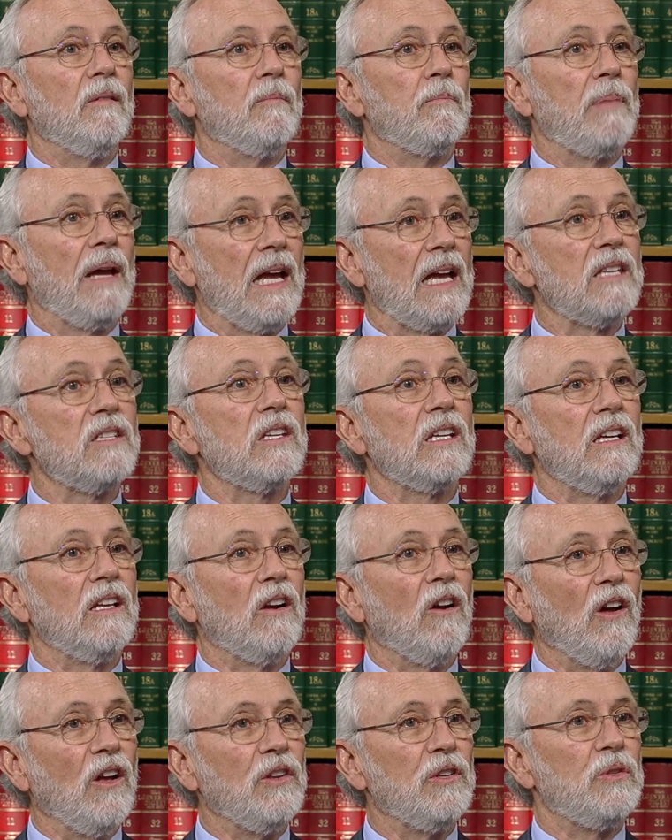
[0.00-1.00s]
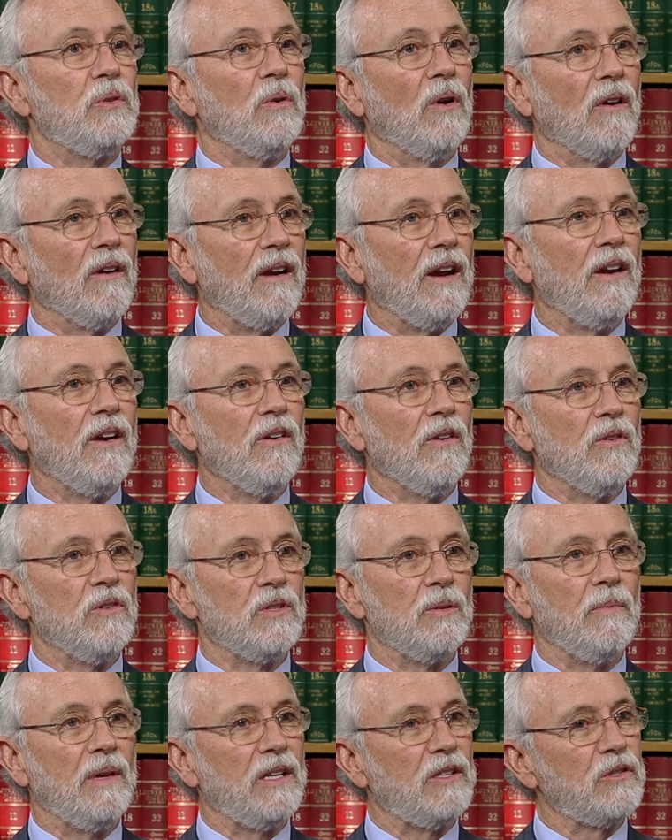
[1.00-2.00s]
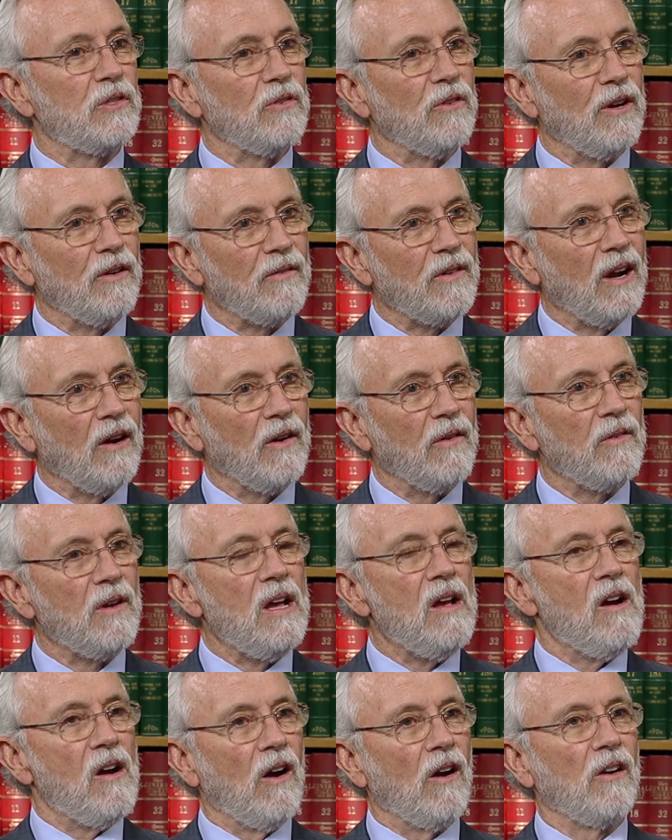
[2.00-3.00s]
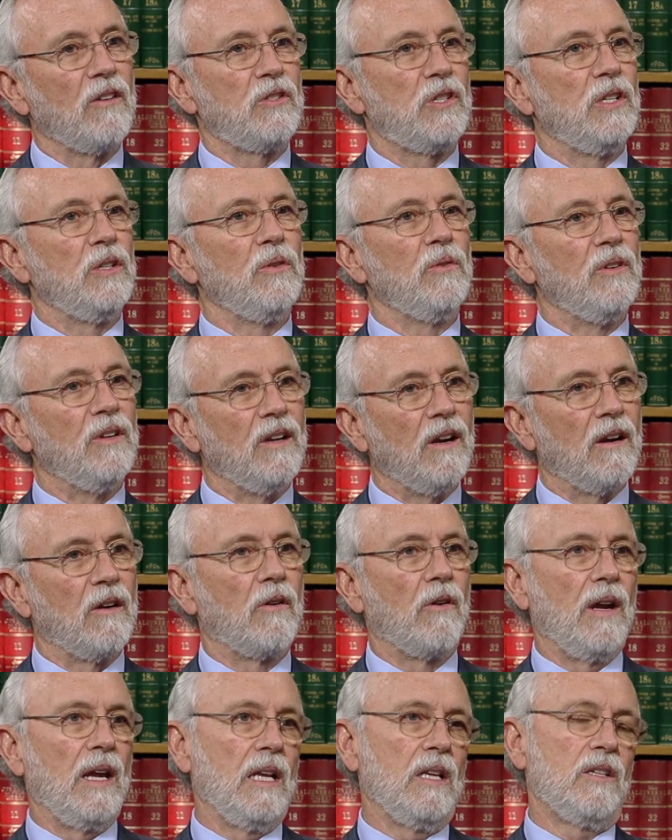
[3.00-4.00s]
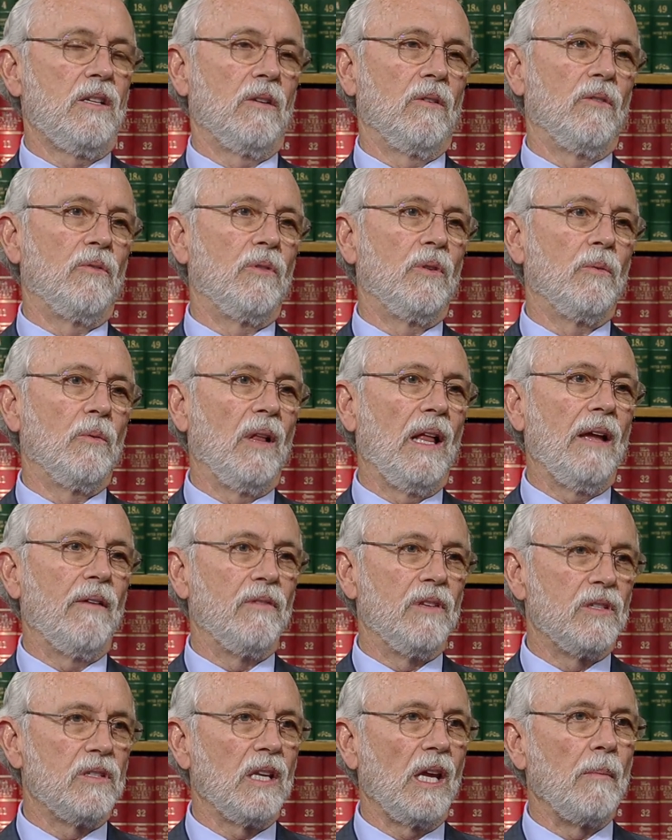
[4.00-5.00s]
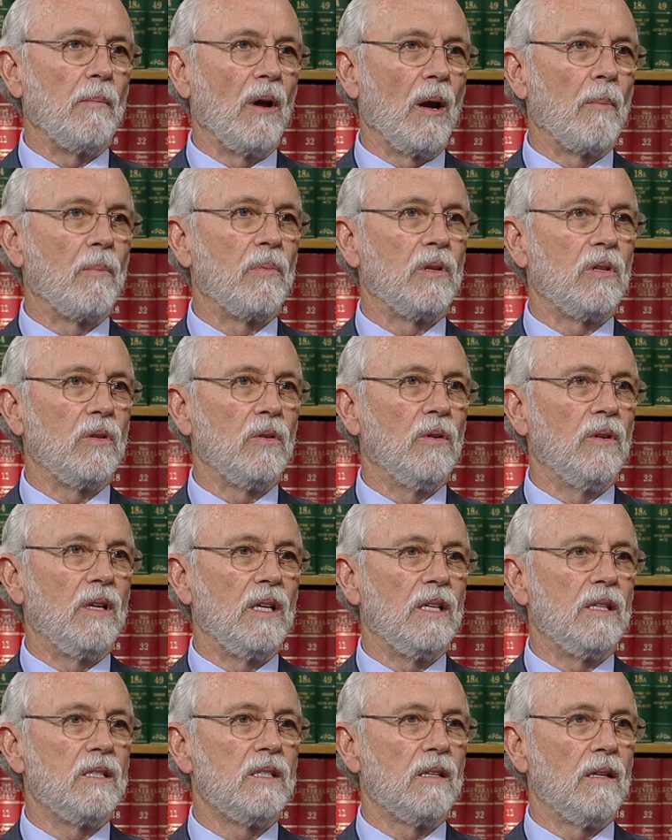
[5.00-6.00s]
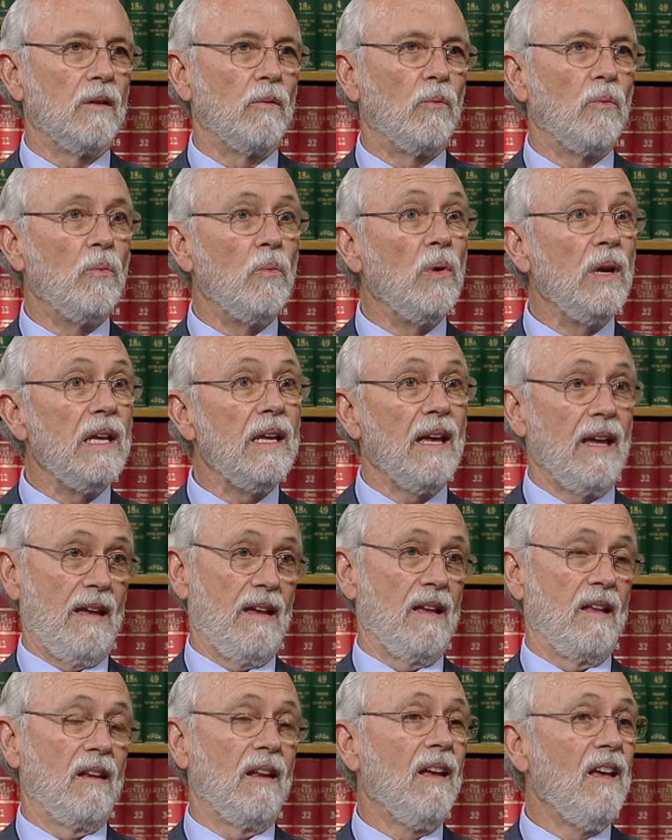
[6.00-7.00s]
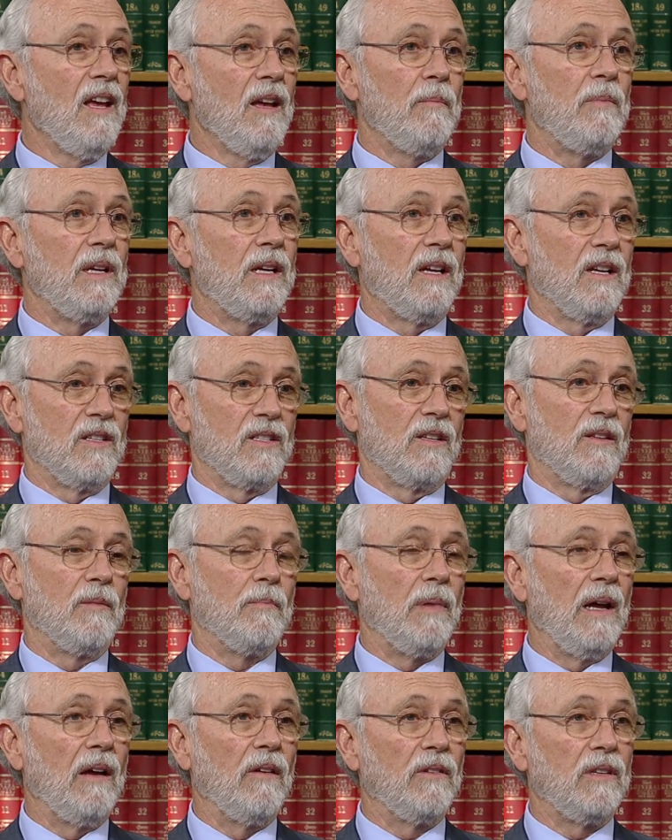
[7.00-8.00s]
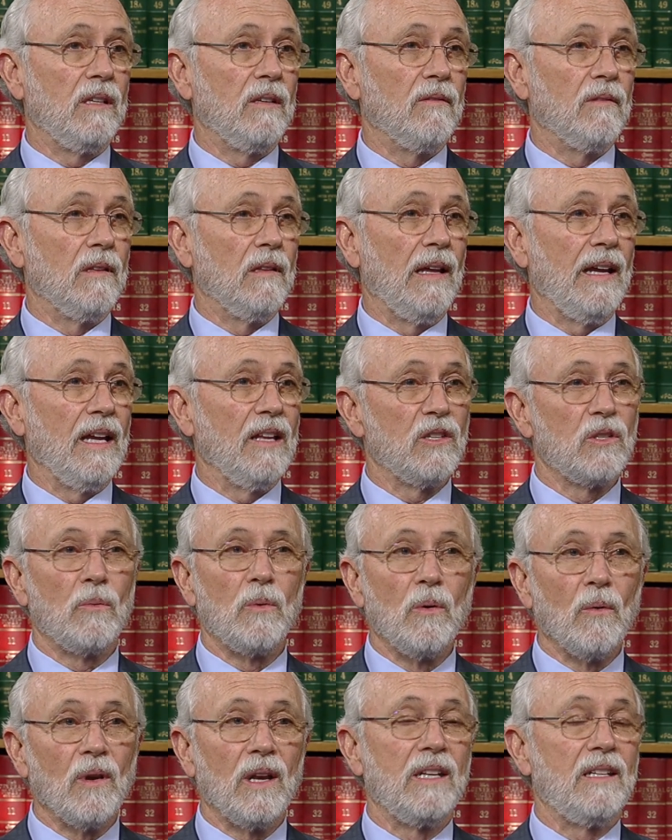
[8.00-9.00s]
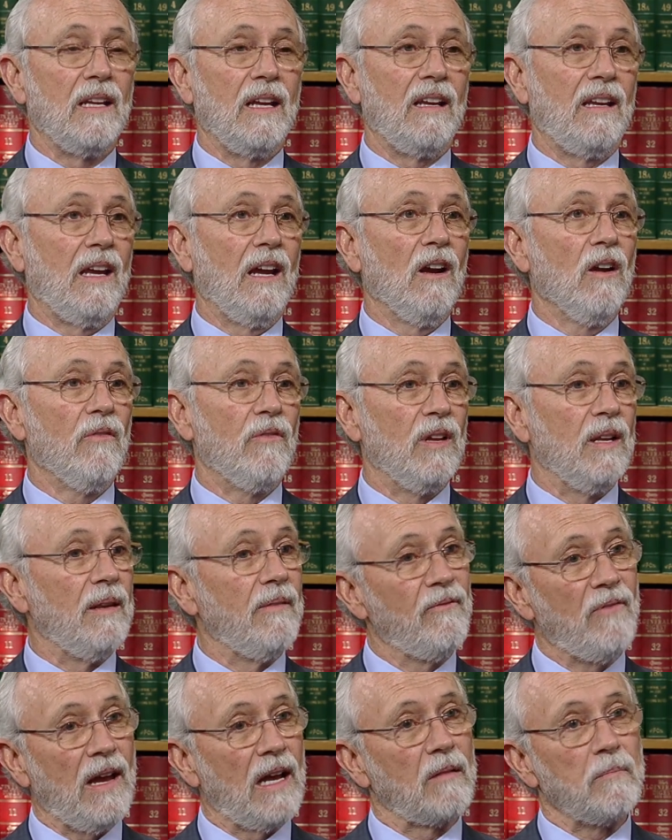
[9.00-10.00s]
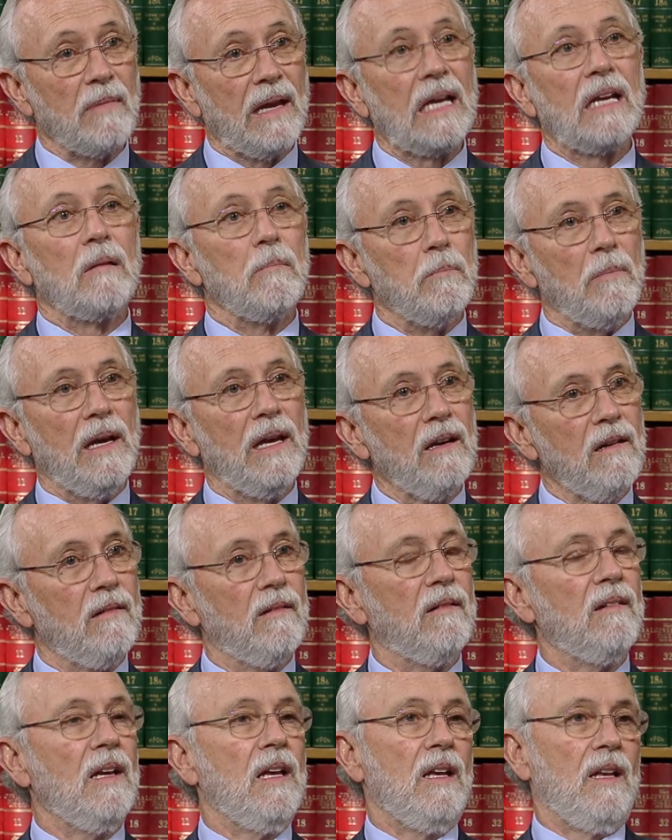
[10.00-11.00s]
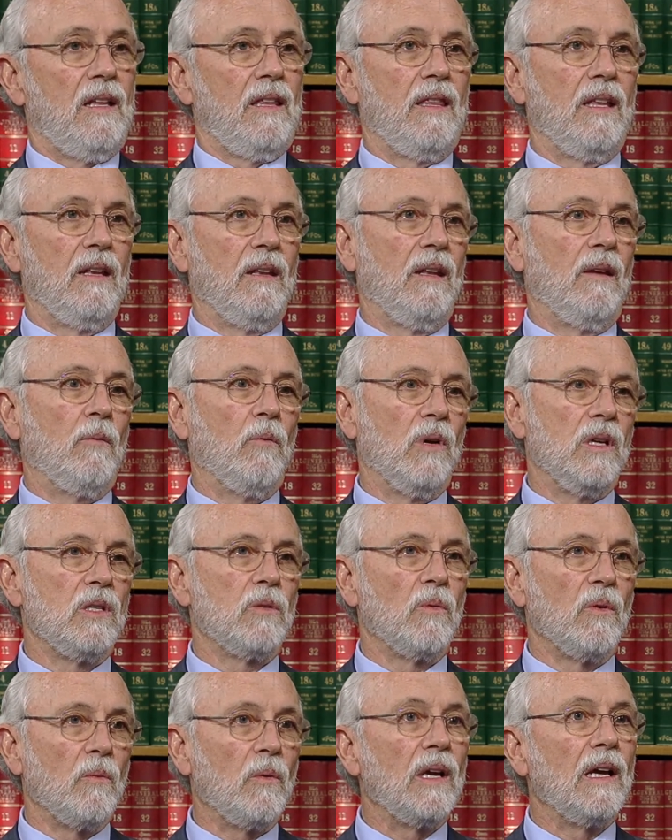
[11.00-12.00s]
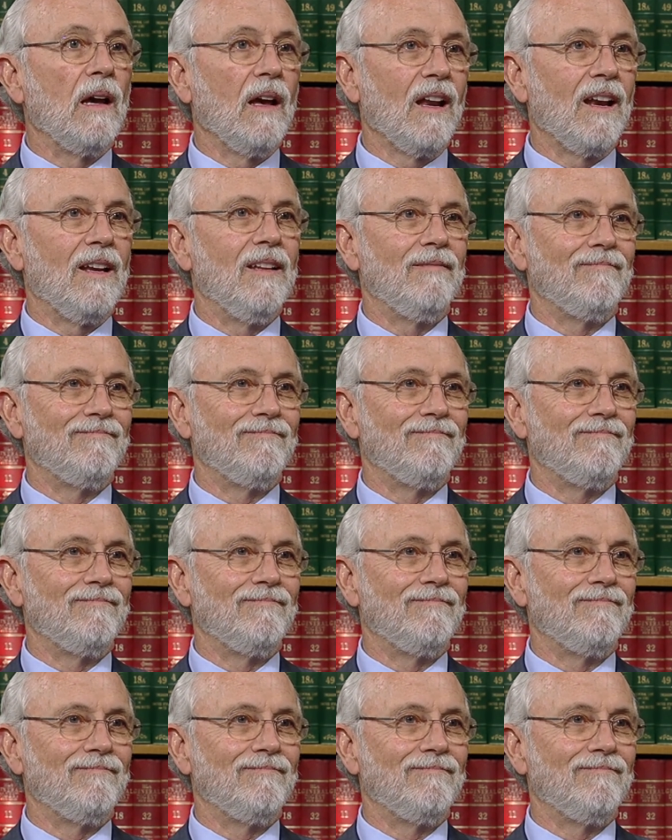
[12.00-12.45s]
passing it on to our heirs and make sure our children, our grandchildren will have the same opportunities that we had because of the bounty of the land. So we want to take care of it, and in fact make it better than it was when we got it.